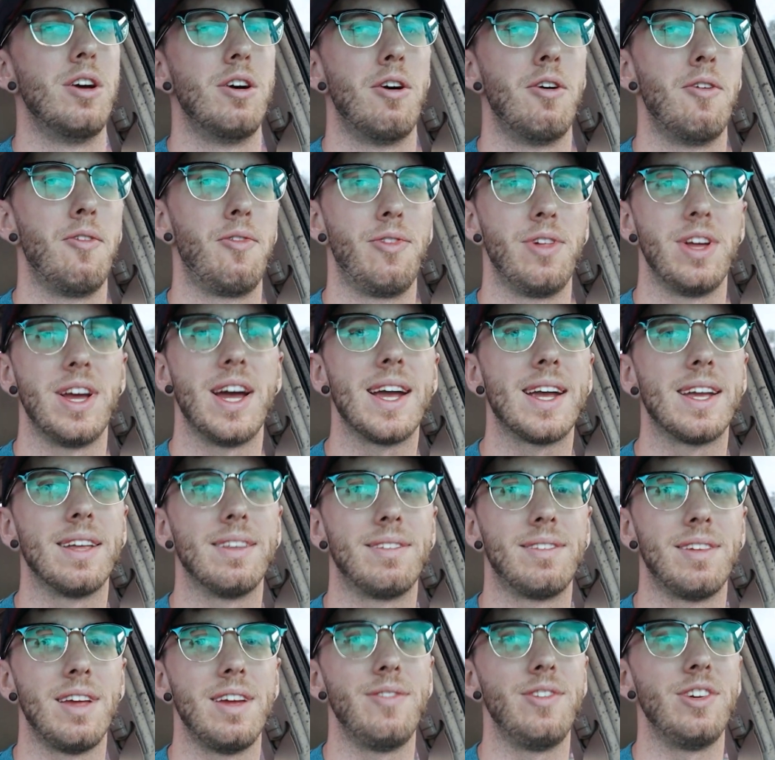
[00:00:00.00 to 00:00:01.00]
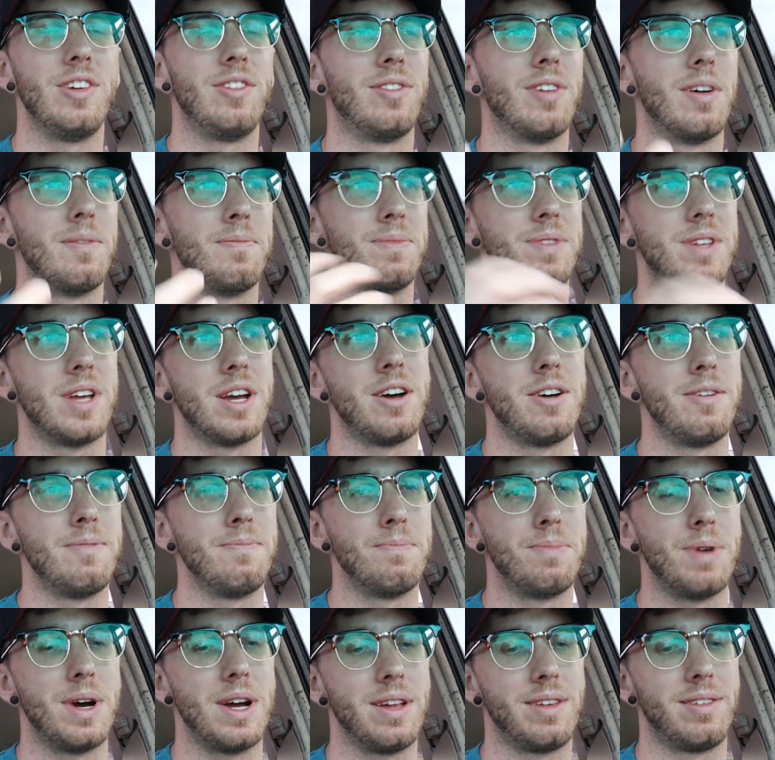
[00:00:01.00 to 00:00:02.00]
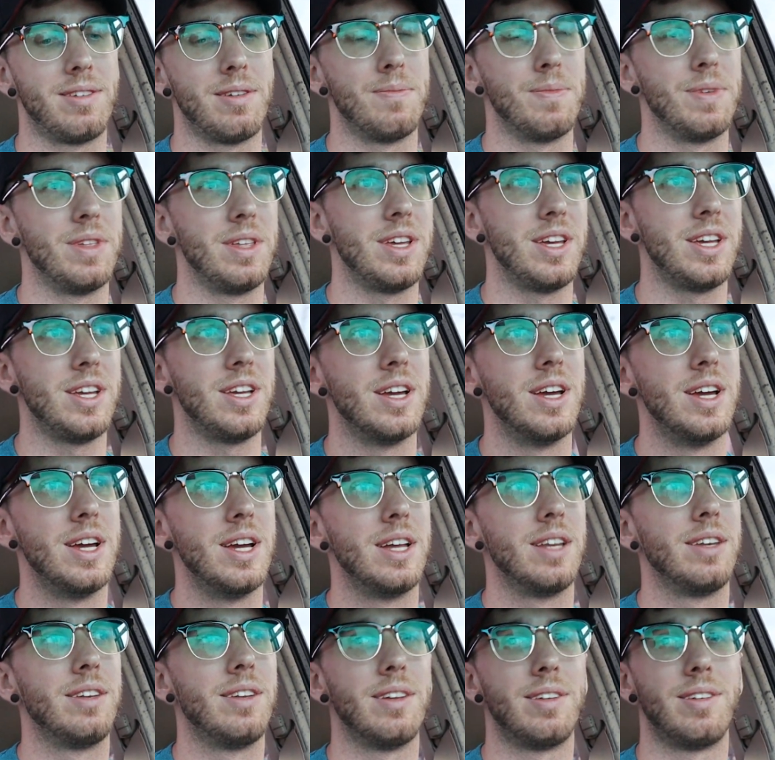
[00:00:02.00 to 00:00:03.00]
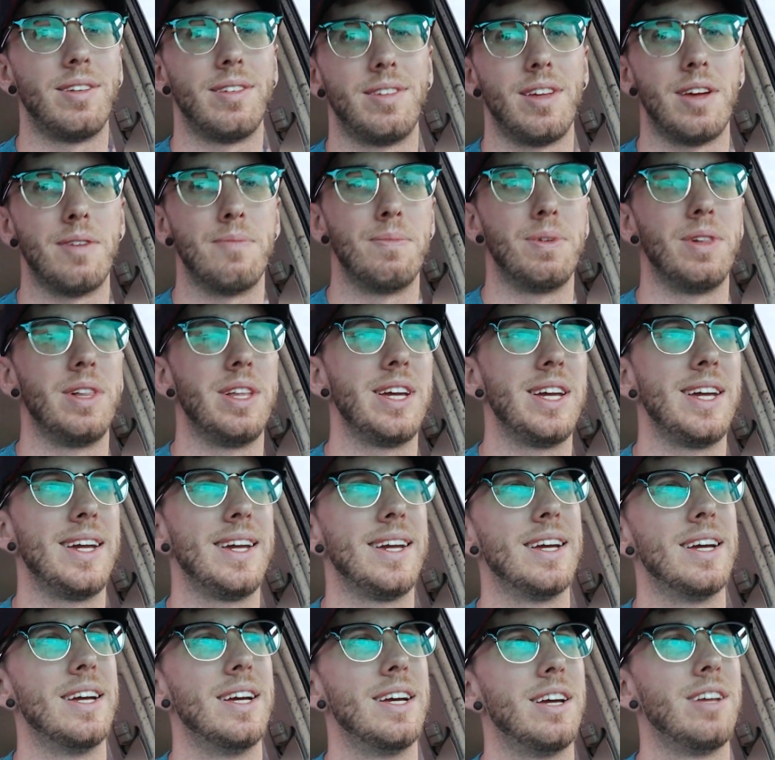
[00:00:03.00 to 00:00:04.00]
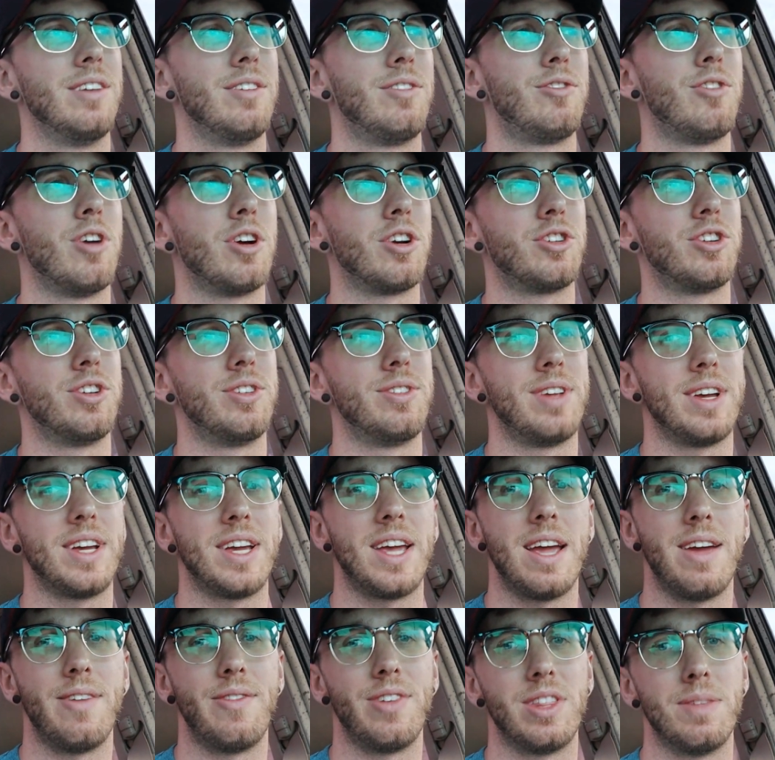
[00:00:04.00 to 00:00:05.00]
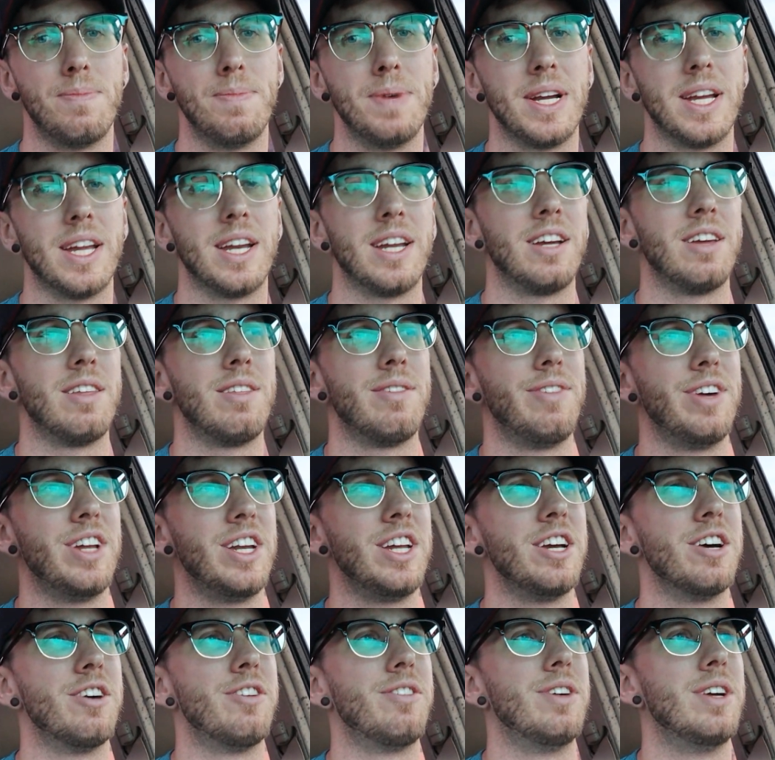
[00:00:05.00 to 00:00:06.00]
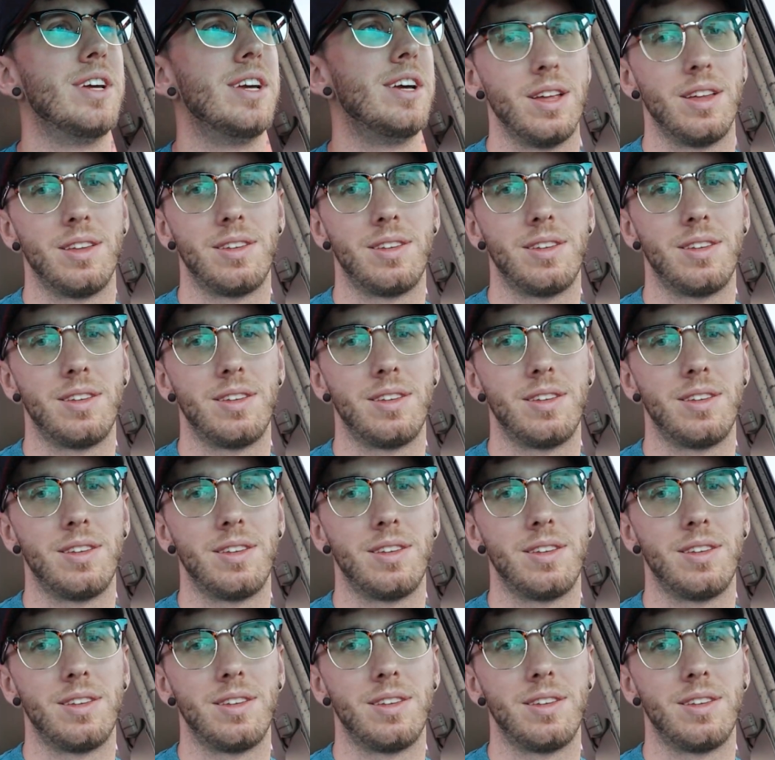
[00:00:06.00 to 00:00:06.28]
Hopefully I can save you some time by some of the disassembly instructions I gave at the beginning of the video.